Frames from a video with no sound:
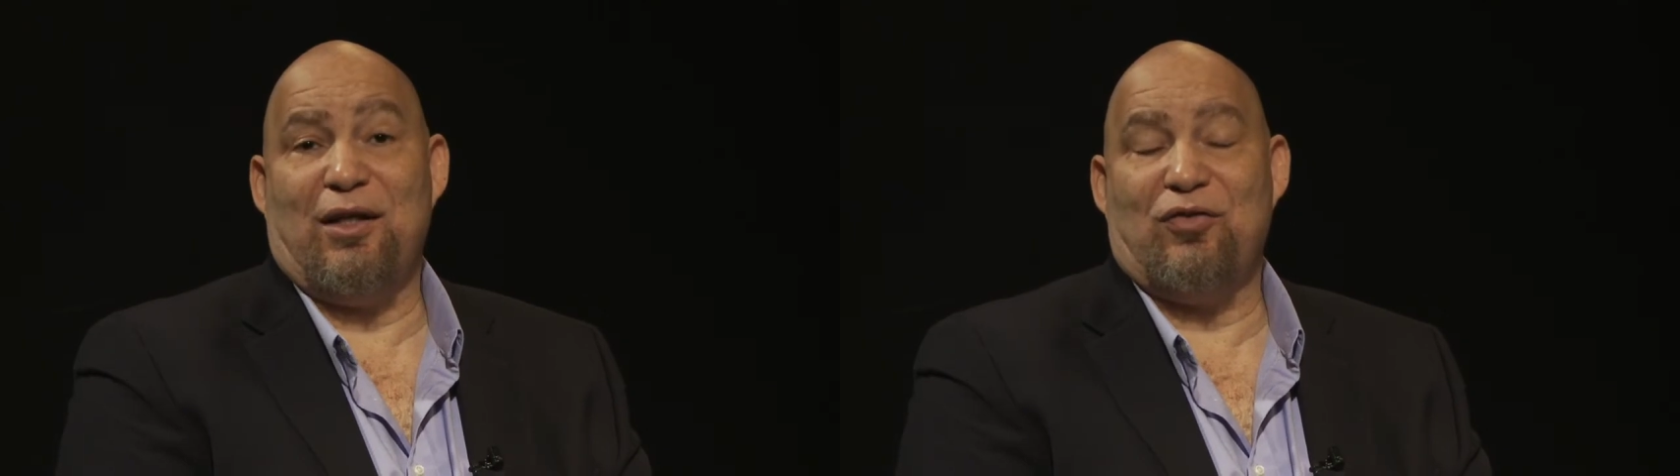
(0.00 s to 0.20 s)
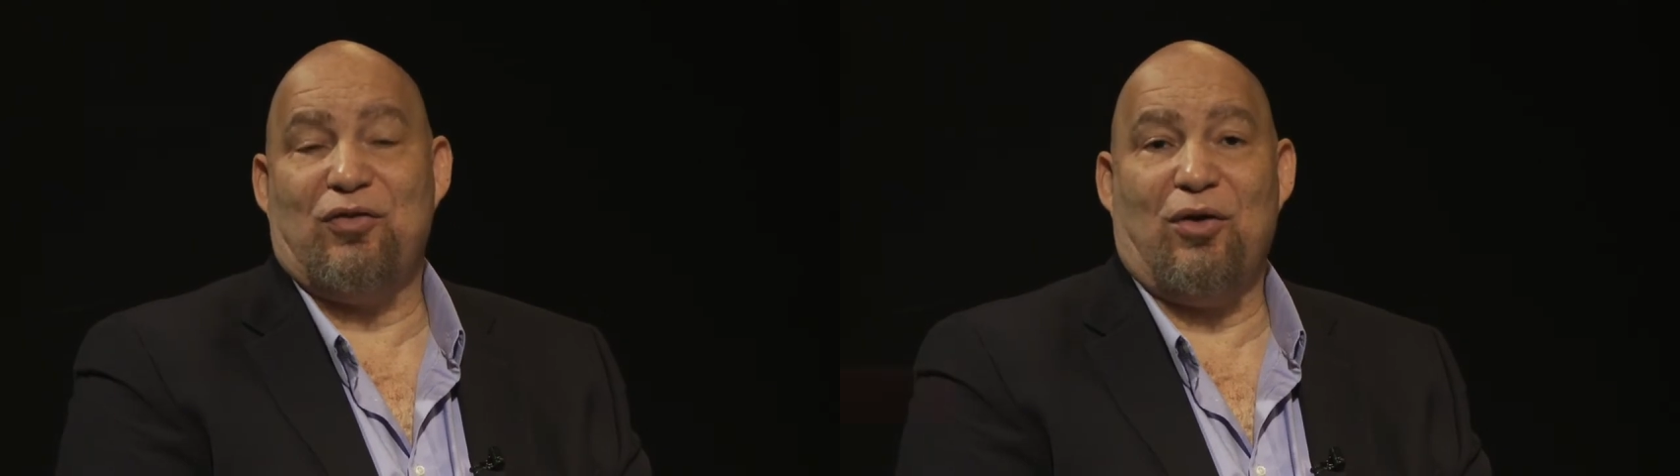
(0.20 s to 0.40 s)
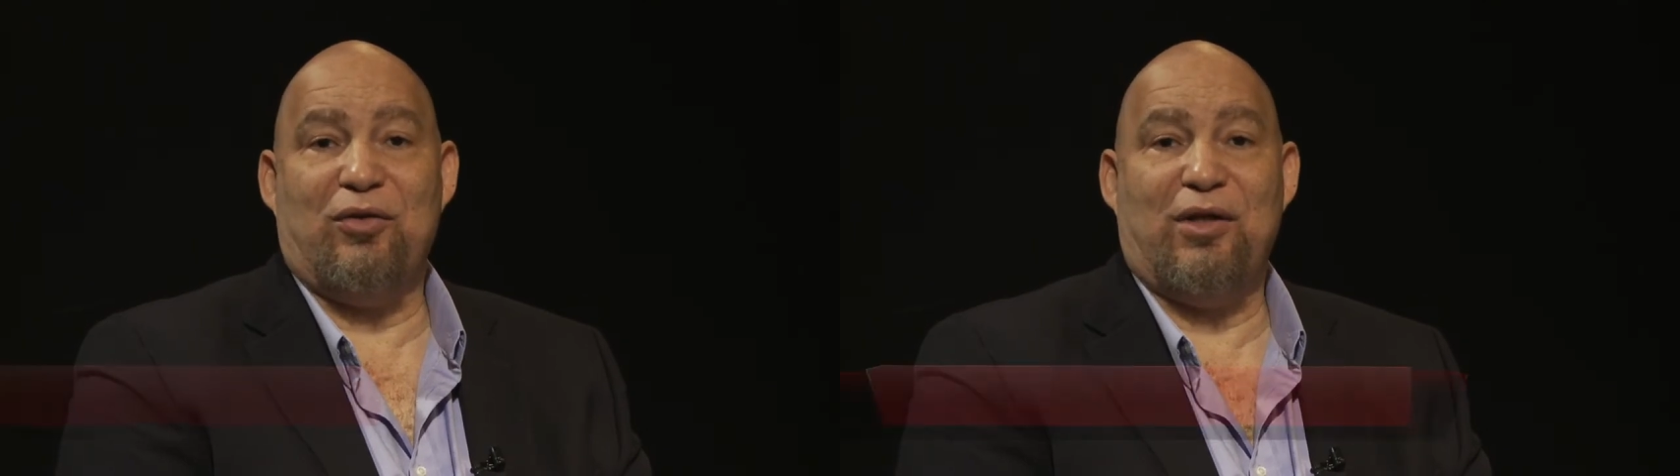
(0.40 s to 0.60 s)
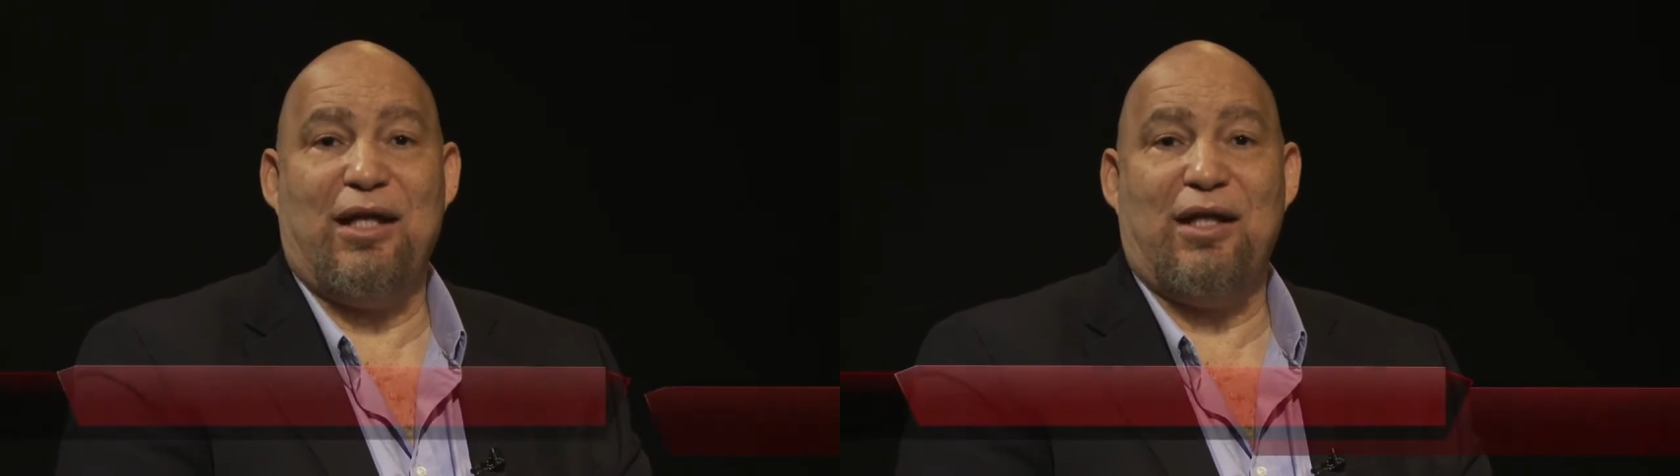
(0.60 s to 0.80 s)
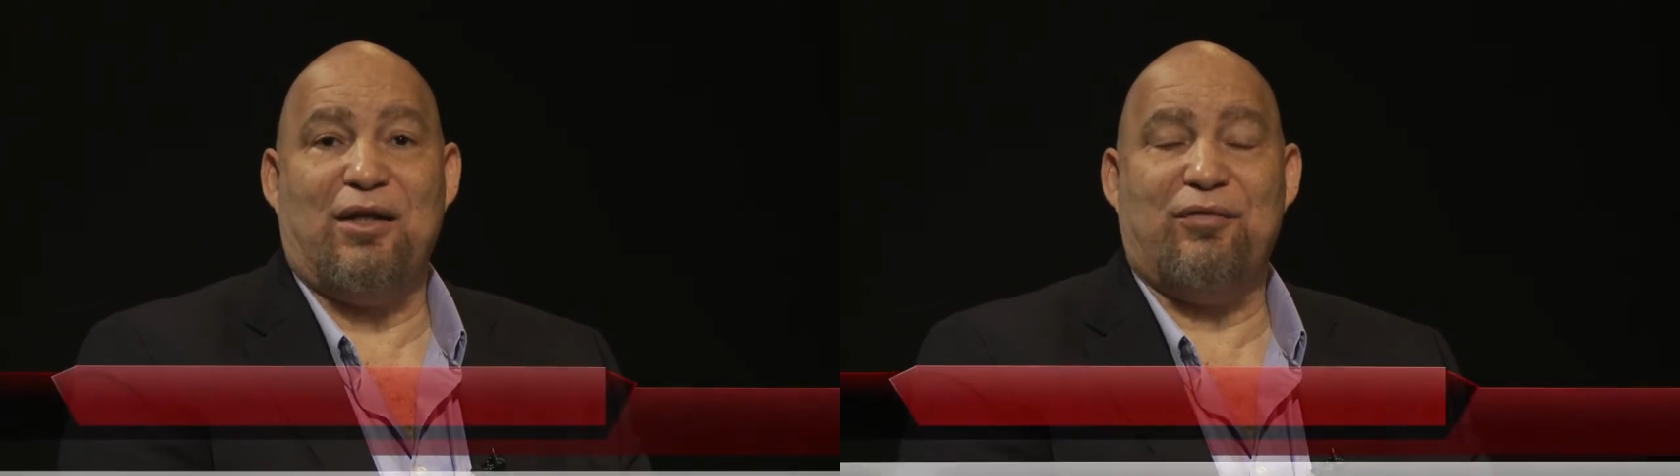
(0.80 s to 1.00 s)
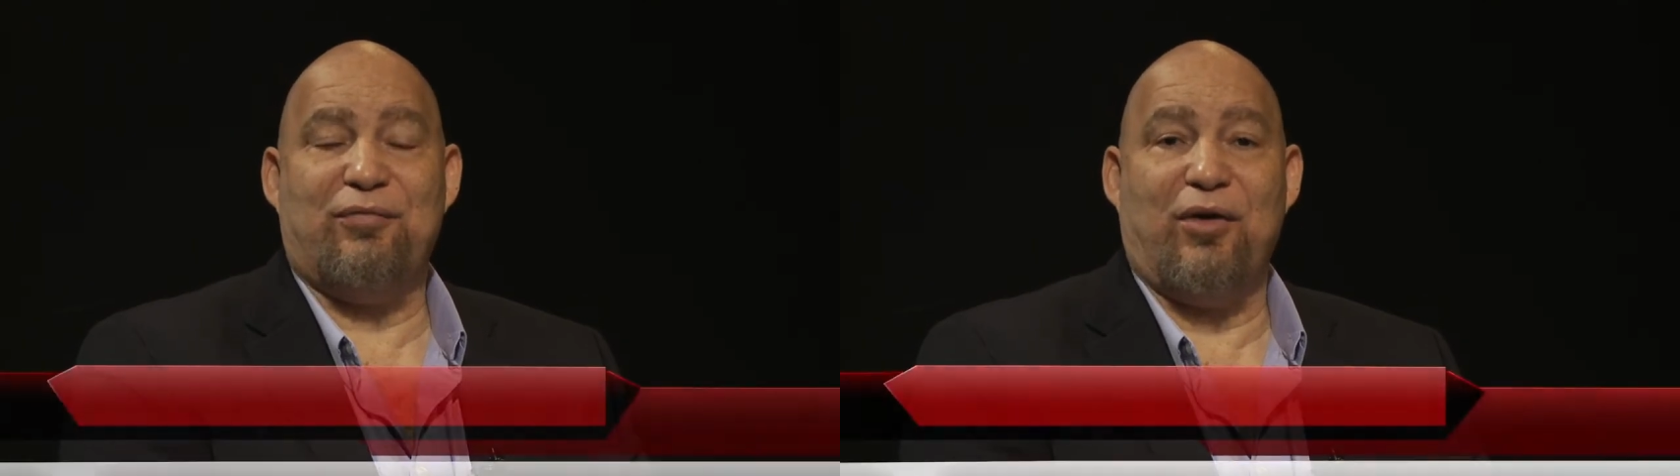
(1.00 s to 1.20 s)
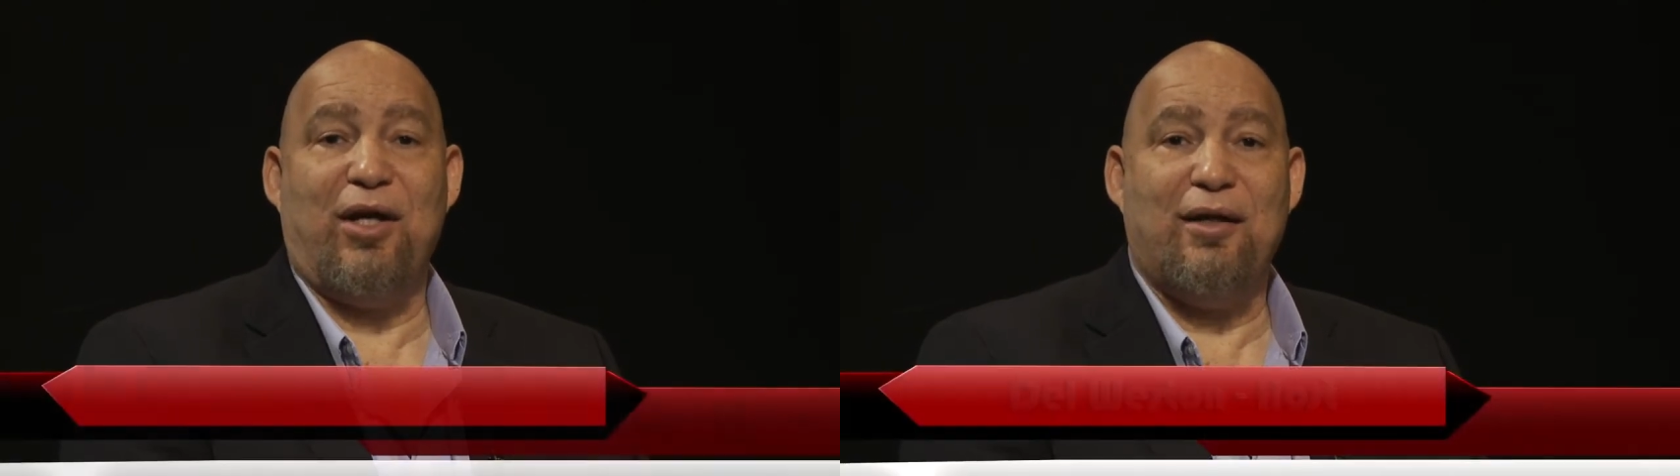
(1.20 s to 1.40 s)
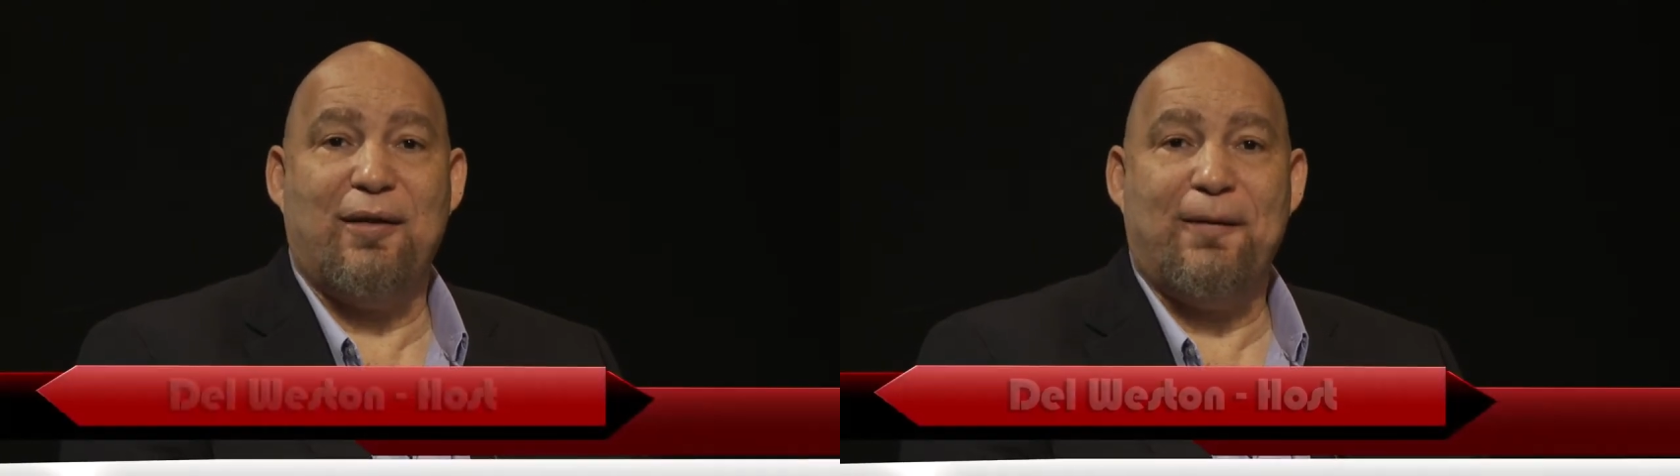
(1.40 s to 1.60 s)
It's called Naked and
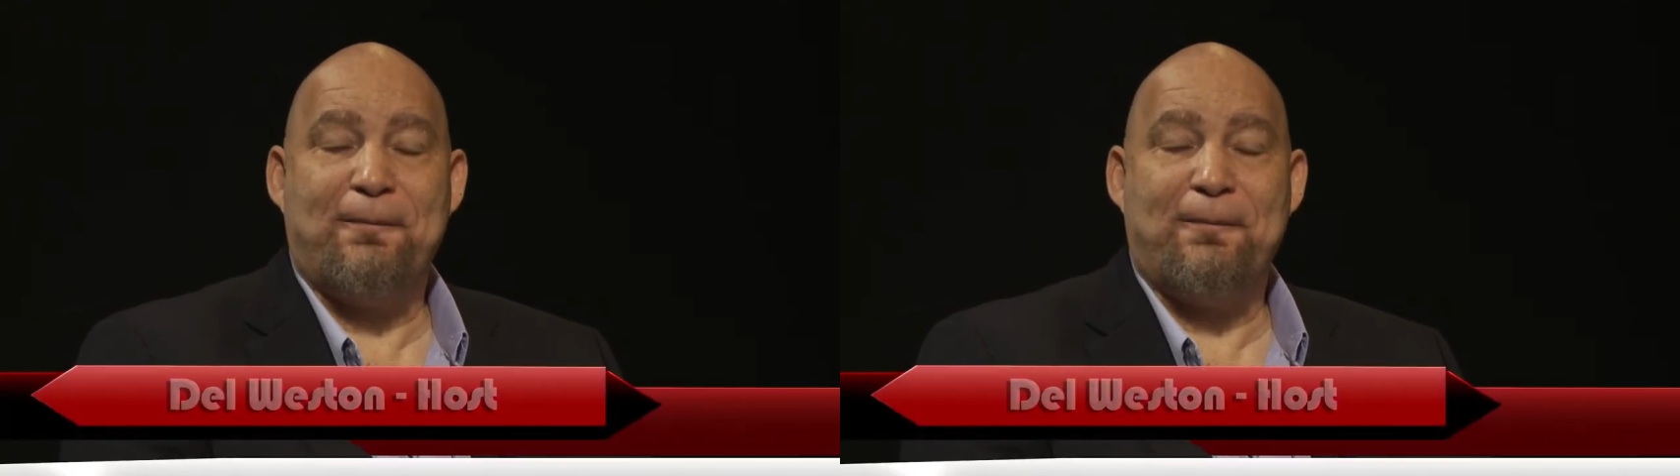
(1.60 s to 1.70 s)
Afraid.